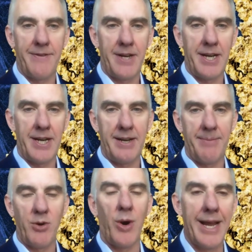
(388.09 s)

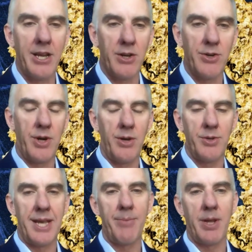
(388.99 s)
grade control
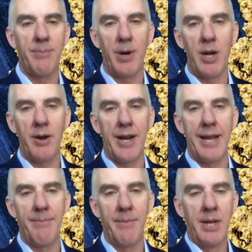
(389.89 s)
sampling
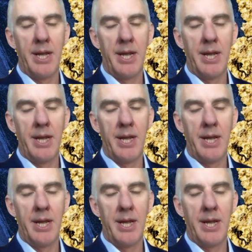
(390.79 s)
program